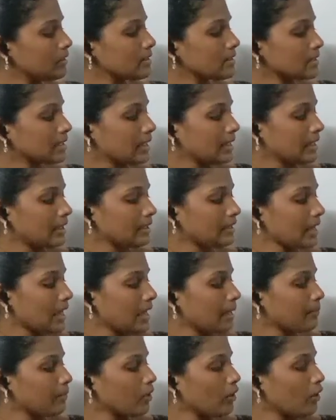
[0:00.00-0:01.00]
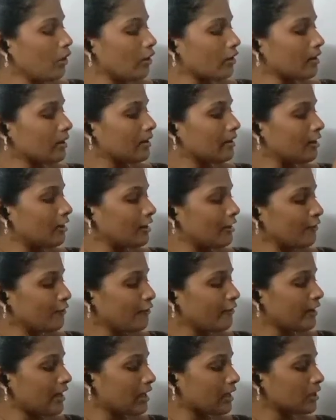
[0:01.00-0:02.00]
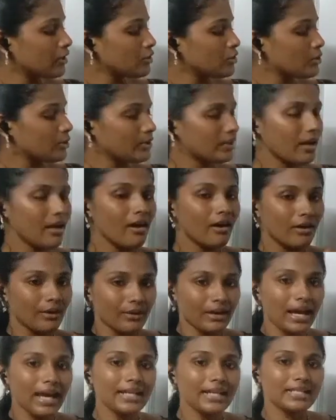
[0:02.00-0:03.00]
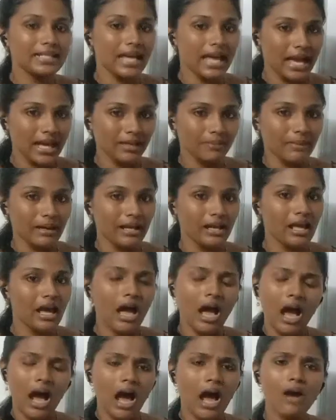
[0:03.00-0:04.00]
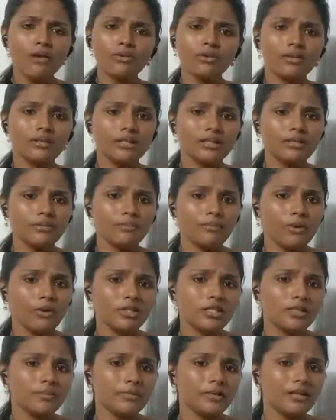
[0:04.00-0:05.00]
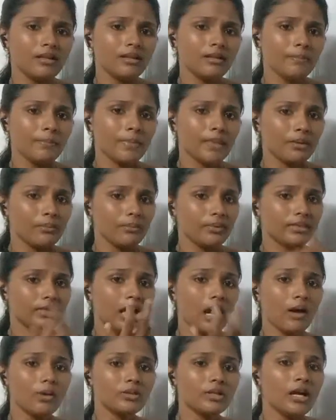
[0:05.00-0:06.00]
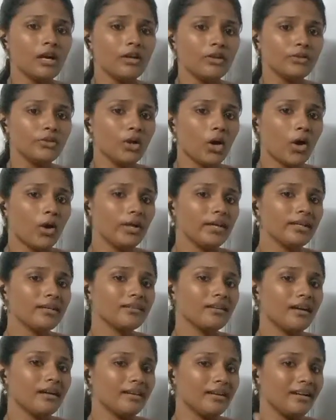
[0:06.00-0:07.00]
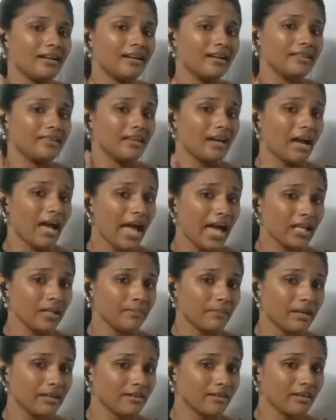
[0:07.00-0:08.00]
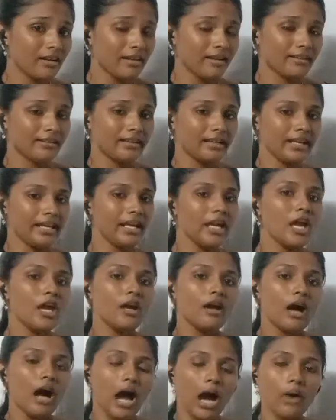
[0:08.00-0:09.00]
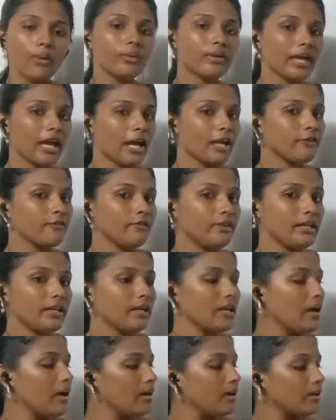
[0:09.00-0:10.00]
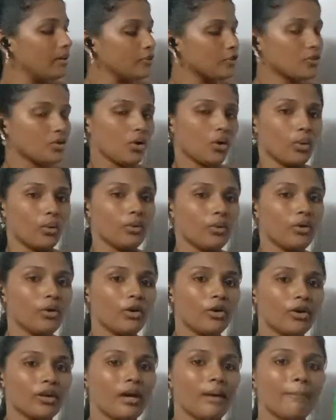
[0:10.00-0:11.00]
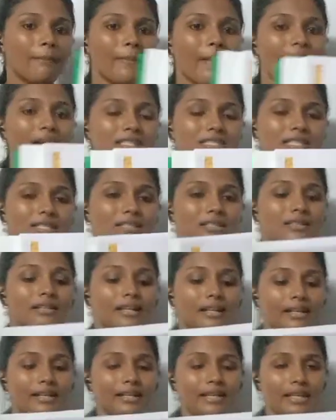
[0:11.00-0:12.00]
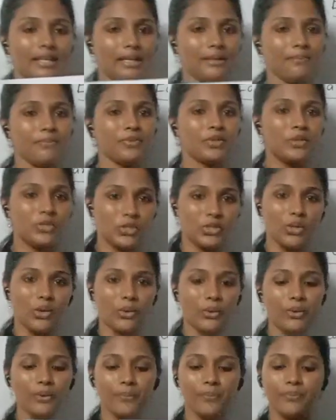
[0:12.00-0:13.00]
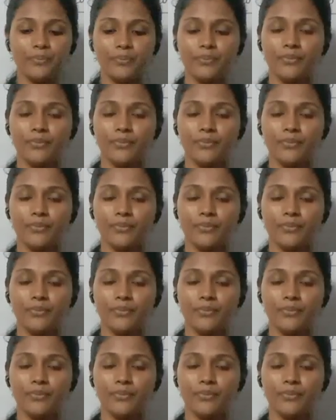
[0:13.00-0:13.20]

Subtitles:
skin type or fur to the right animal. How could it possible without knowing the animal correctly? How can we draw or match it correctly? So,